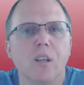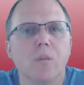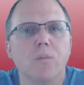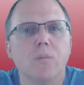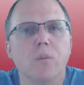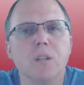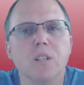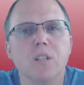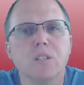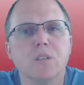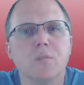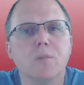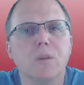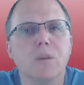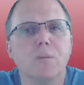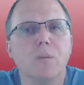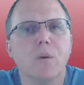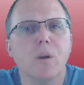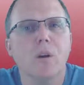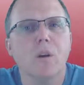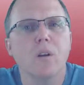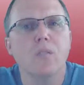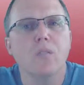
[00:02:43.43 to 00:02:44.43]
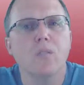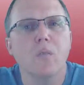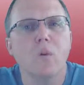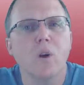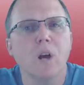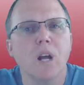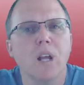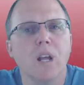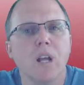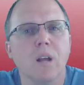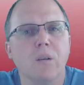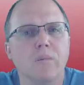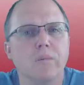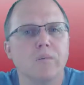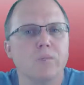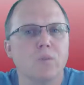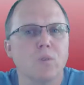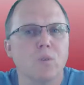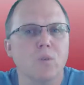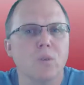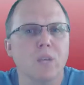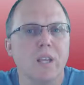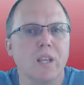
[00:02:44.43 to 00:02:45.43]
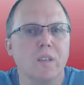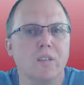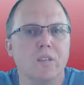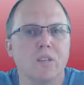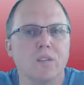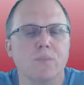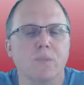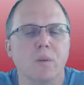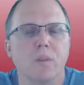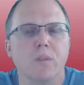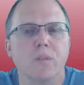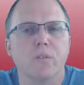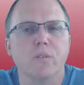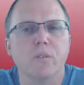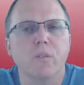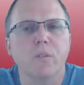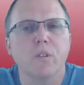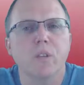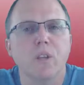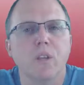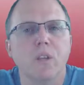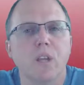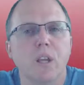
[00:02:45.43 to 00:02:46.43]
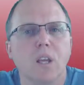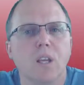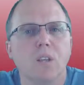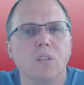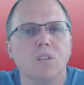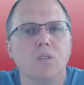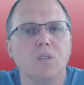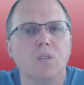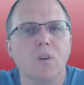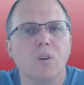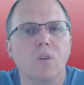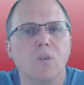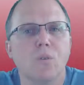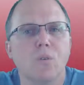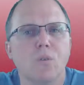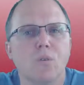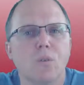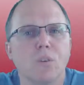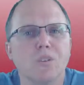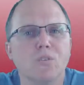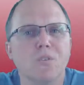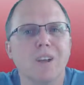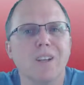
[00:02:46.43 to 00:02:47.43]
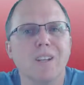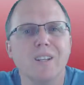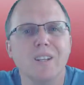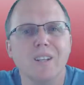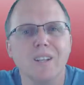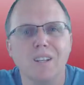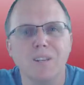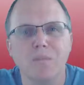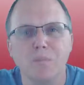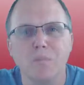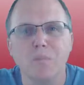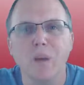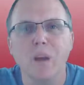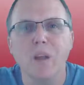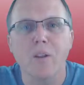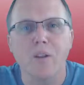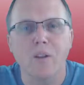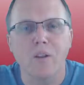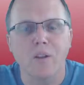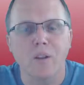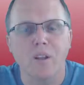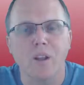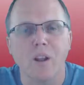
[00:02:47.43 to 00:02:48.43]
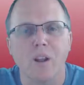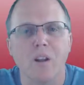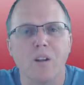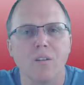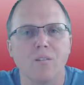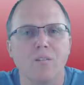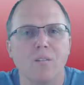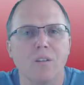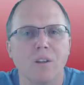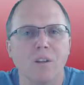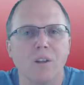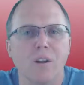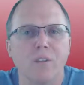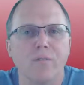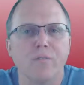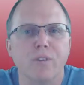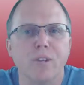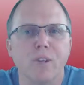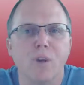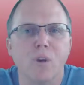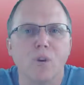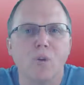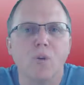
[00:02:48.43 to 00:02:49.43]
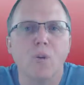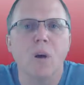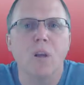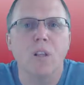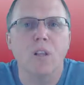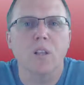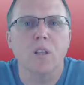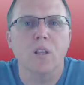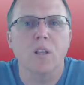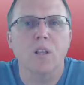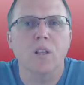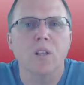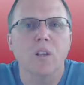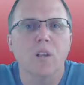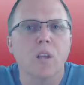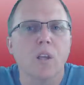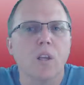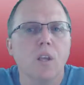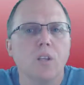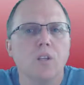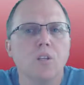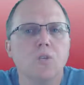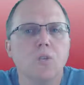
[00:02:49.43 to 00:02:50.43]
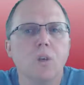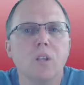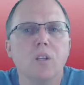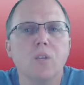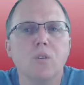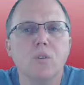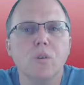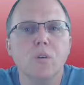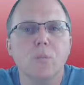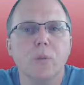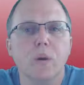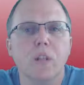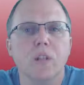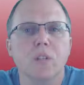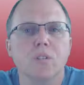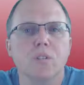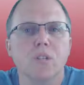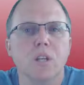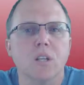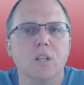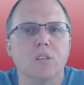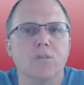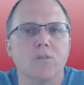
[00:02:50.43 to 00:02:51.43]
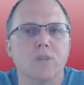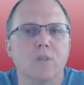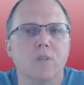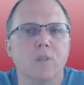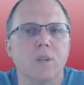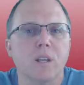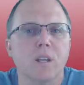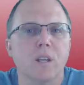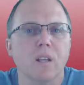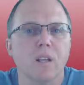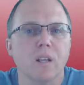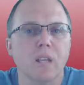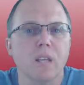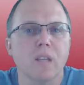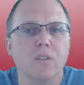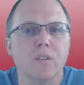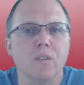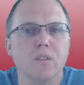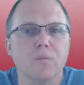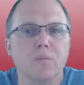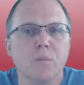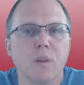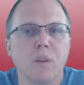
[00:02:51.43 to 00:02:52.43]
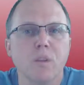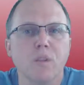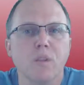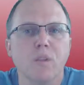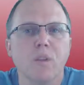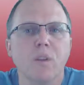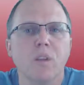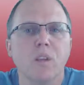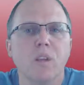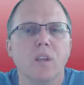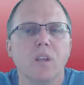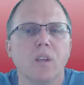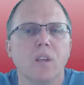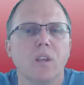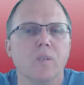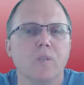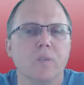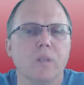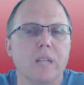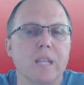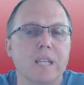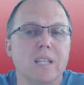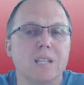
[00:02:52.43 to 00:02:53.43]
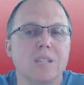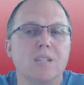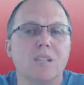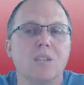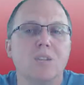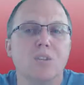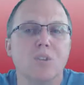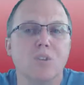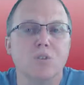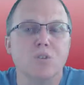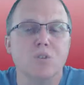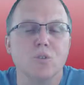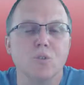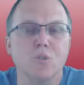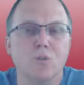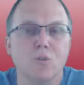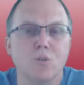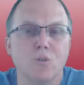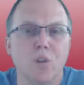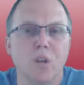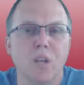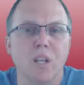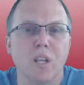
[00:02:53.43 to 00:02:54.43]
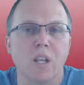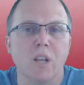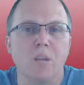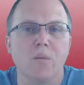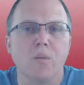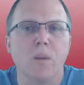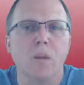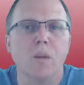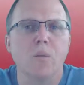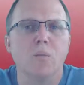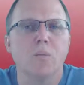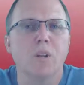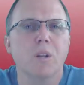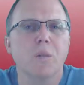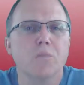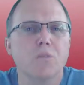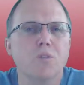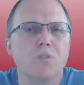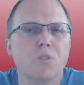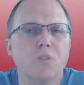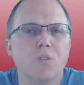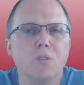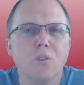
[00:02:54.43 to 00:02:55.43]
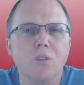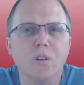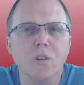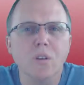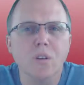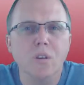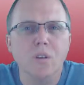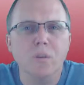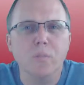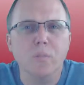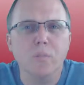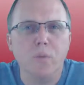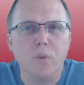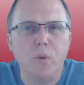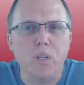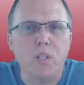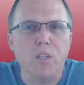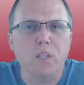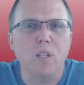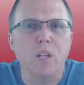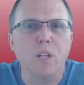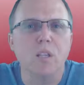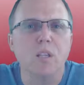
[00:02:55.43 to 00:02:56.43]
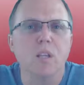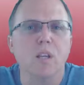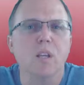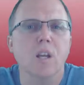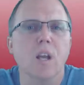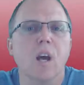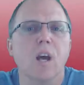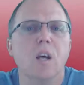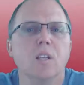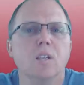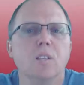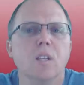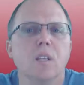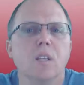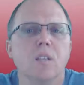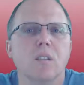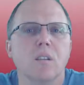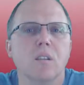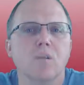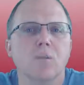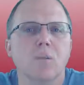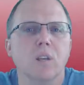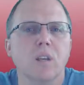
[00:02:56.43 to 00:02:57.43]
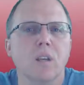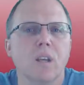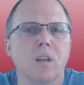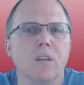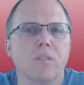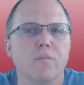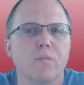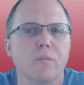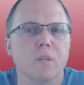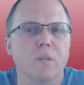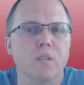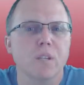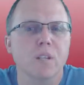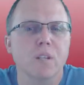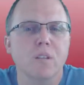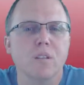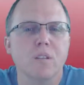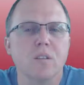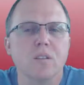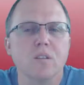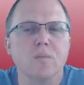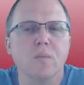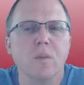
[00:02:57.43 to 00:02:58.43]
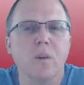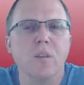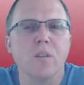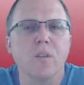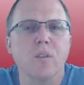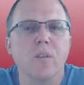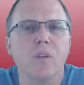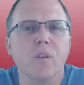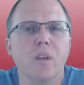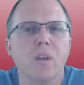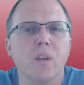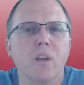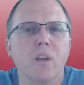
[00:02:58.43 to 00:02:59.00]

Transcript: But it's a big part of why I'm so late this month, and so we're trying to get better in our video quality. So I do apologize for being late this month in releasing the June training, but I'm sure you're going to appreciate the content that we have presented this month.